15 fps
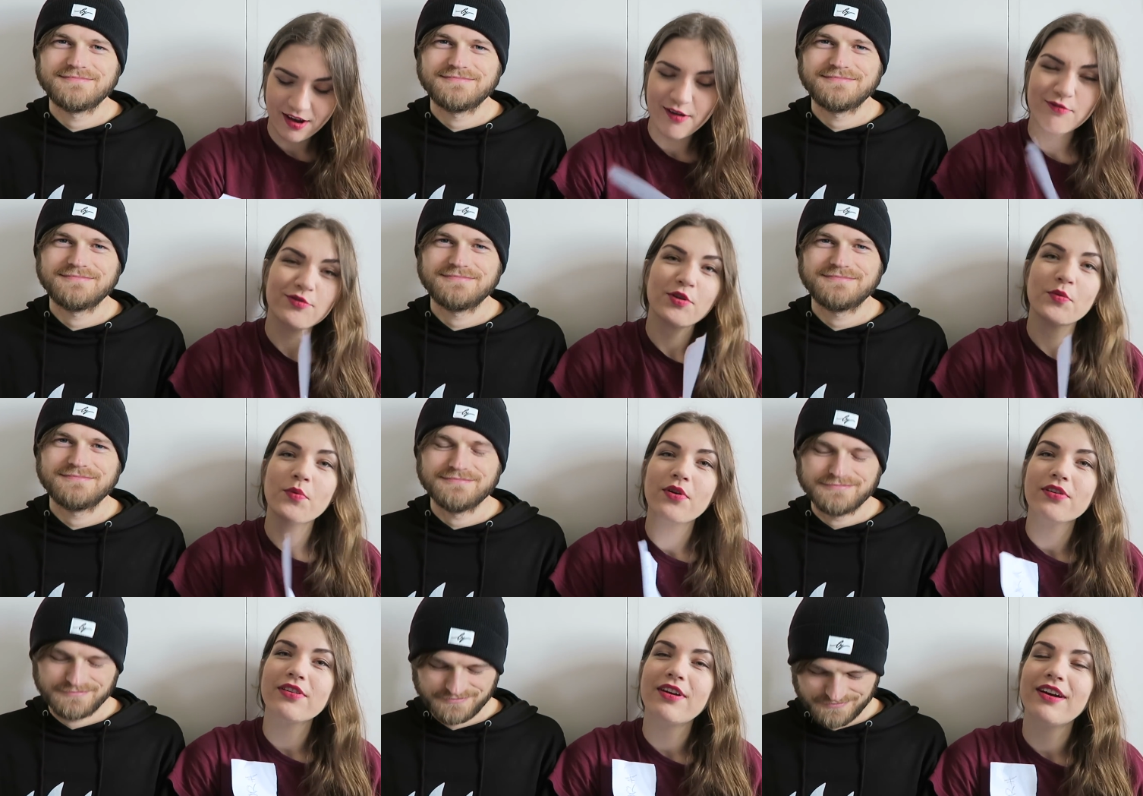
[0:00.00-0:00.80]
Speaker 1: after a
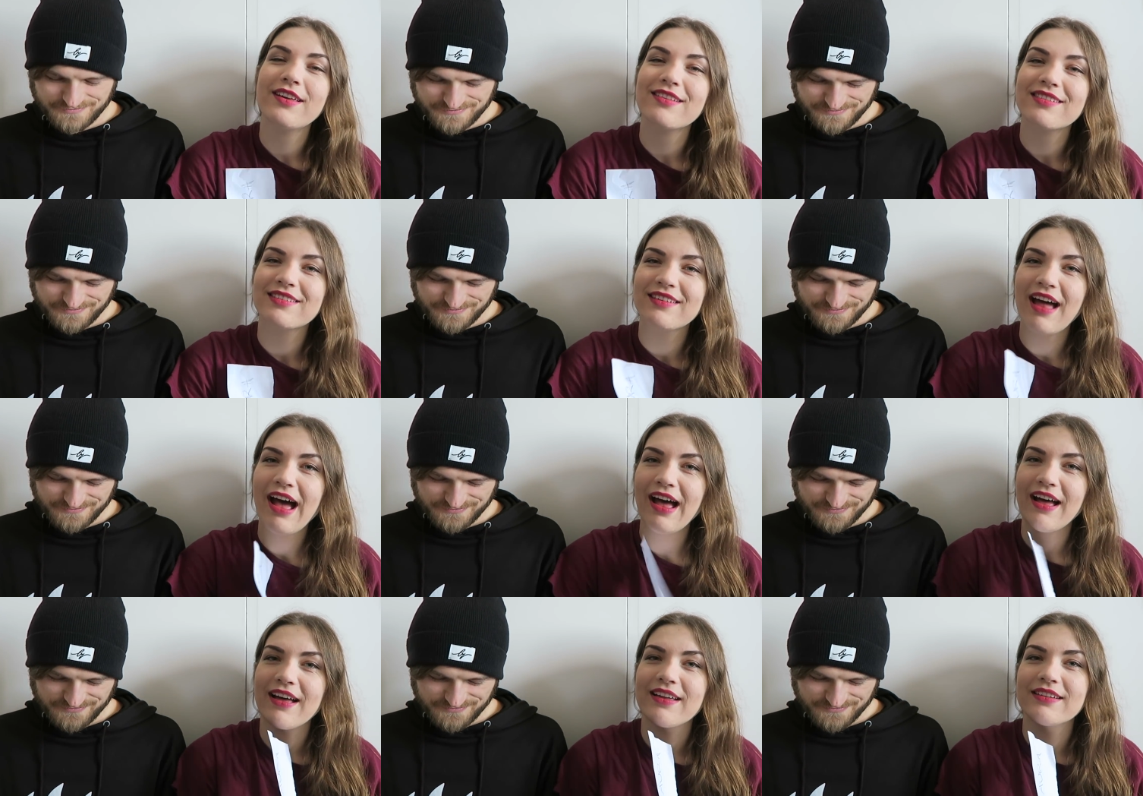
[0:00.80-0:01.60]
one night
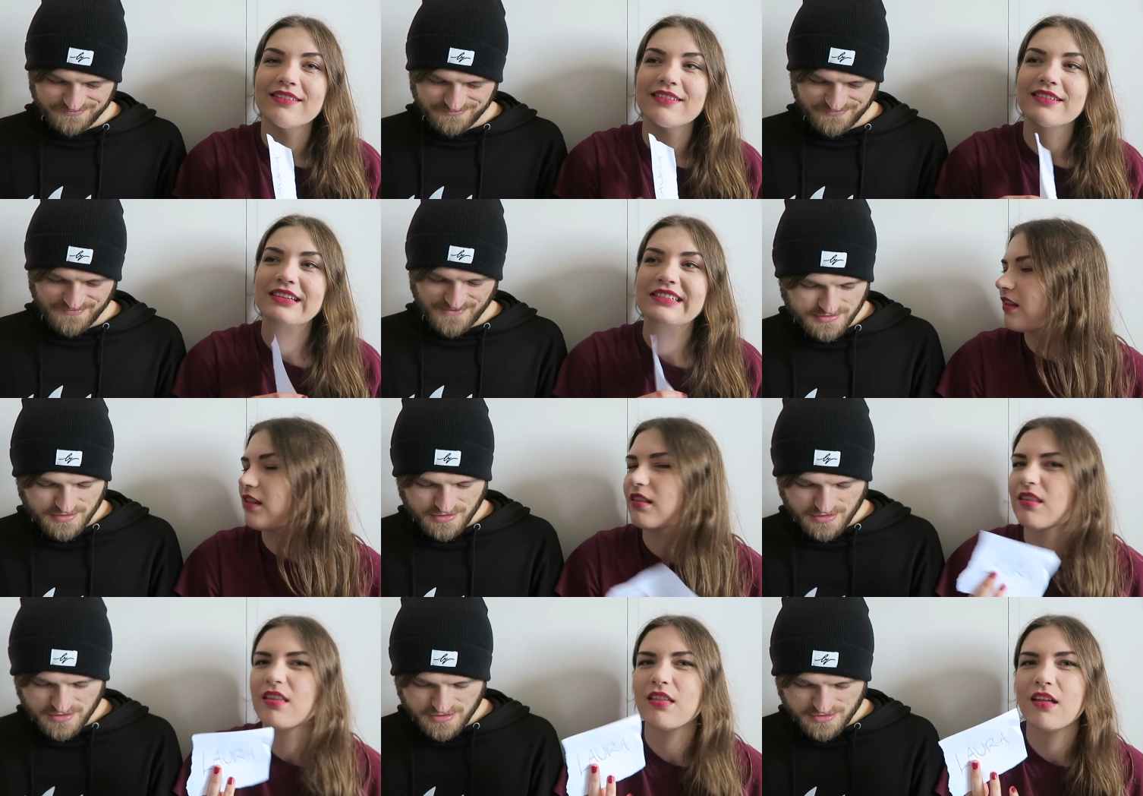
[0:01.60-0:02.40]
stand. I
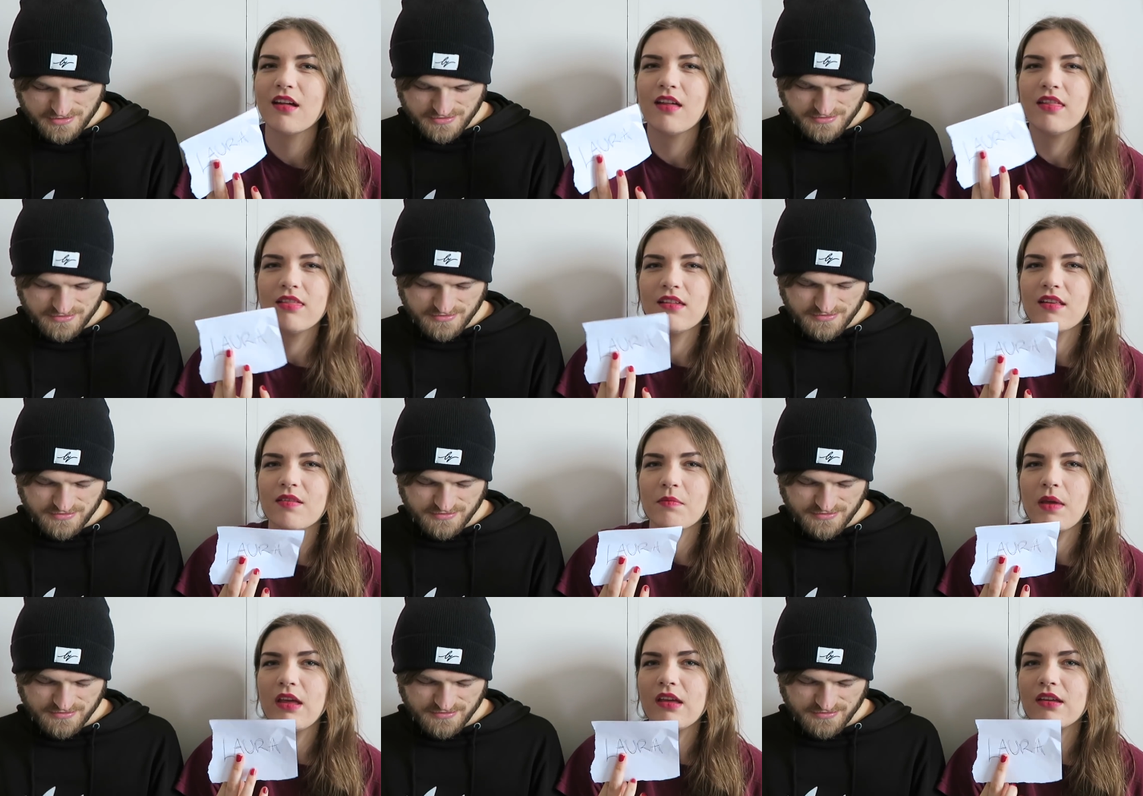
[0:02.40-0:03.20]
think, oh. I think
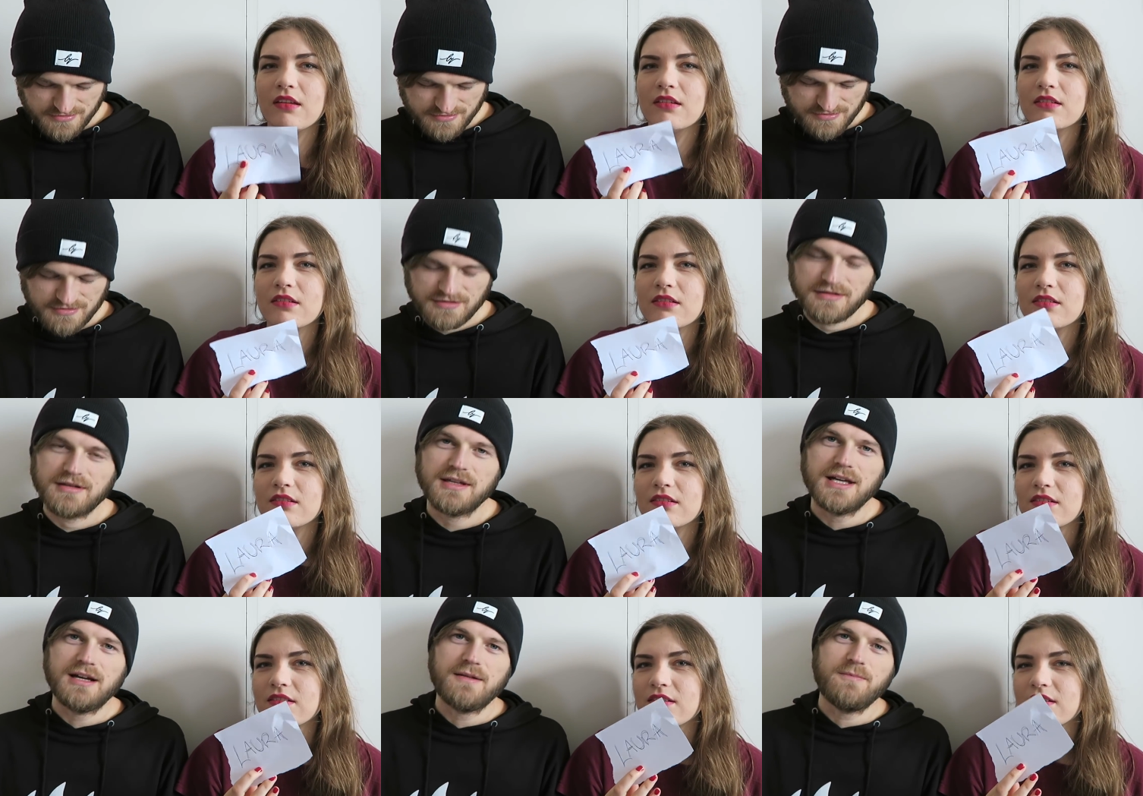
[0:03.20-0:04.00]
that's me.
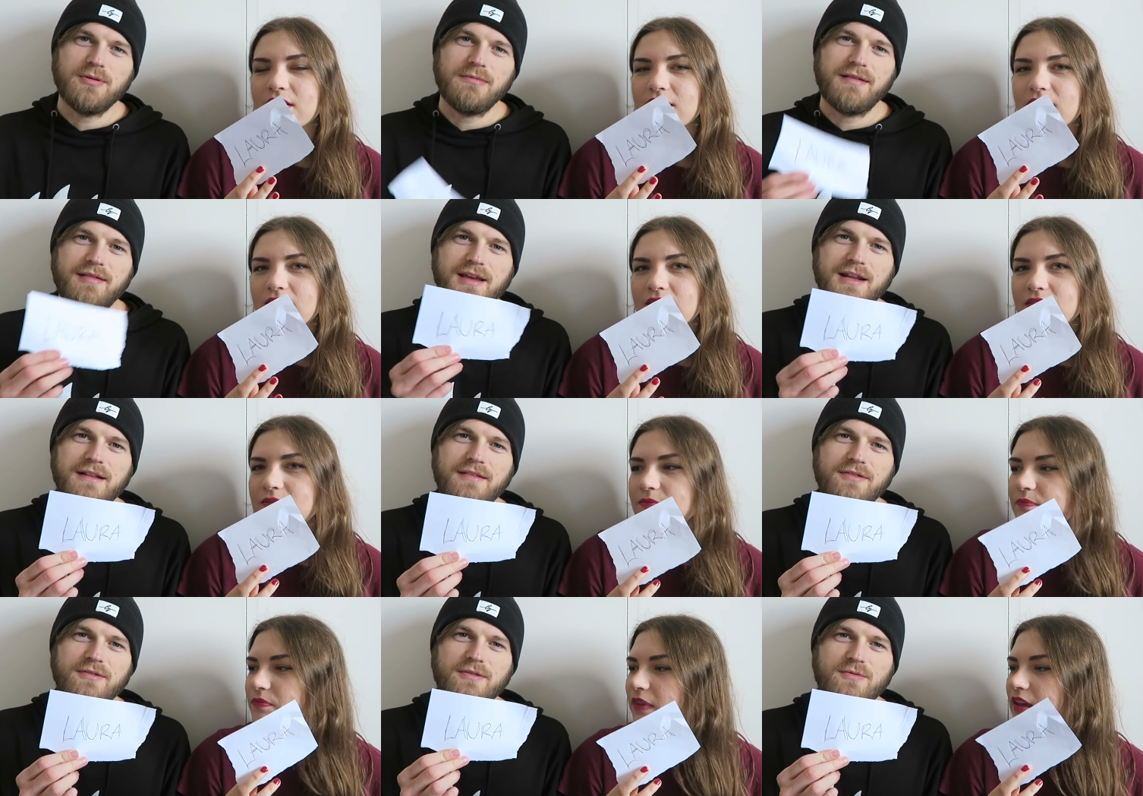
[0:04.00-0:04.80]
Speaker 2: Yeah, I'd probably say
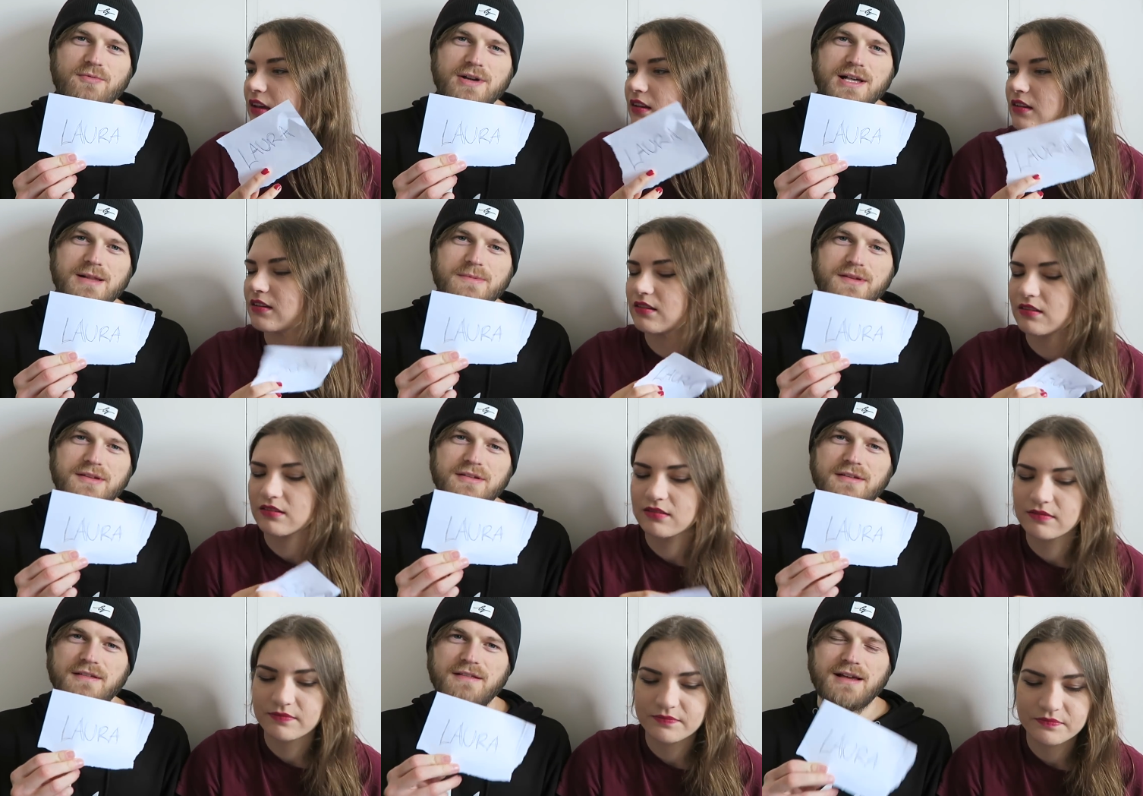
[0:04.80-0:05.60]
that's you as well
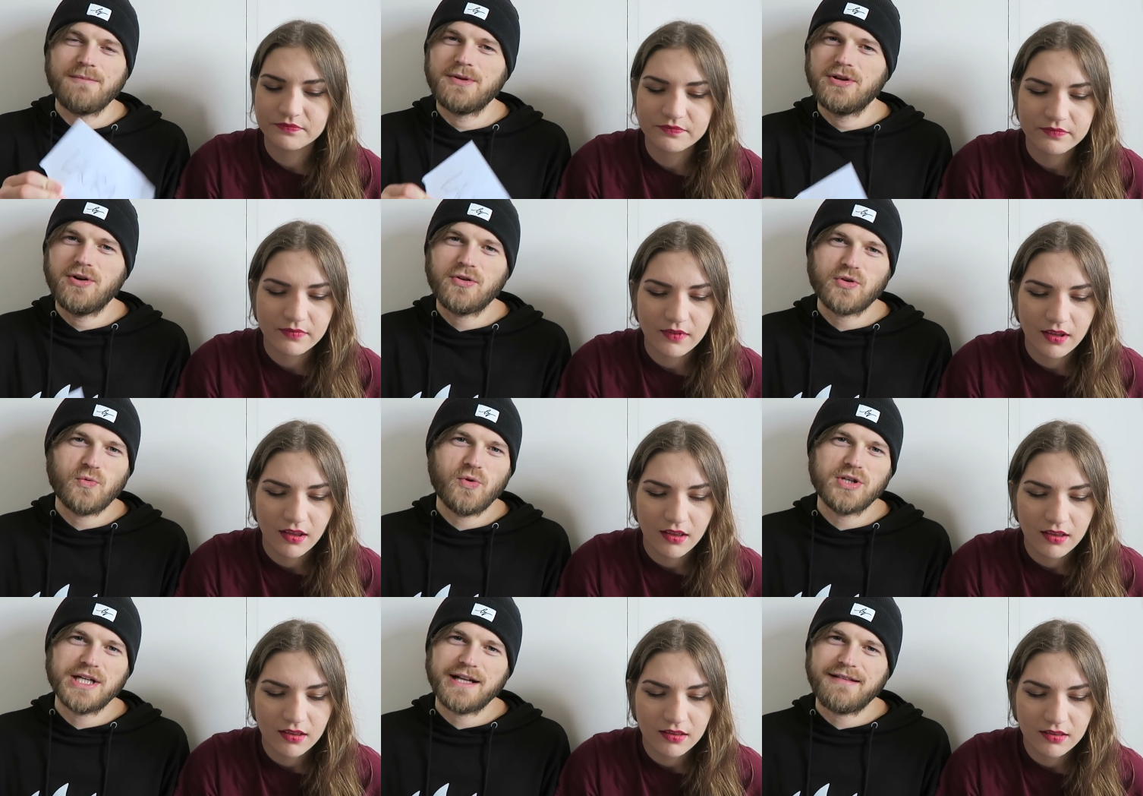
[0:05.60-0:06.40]
because I mean all the
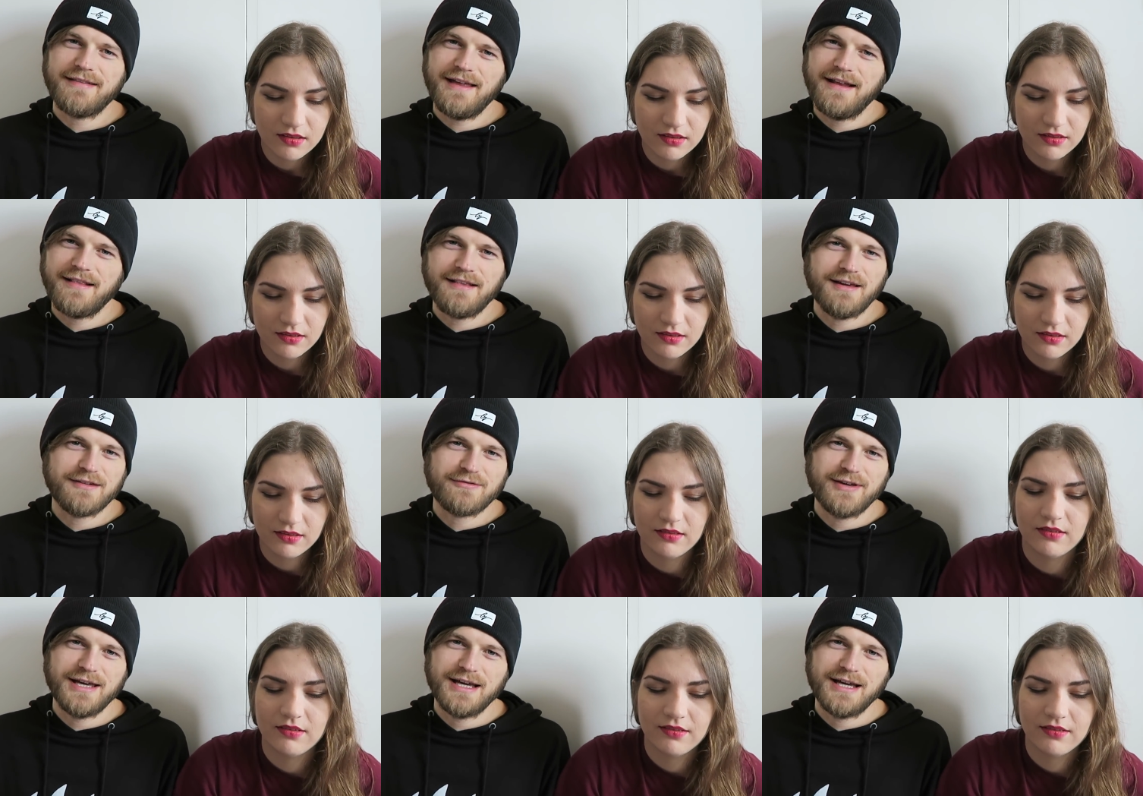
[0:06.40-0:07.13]
one night stands I've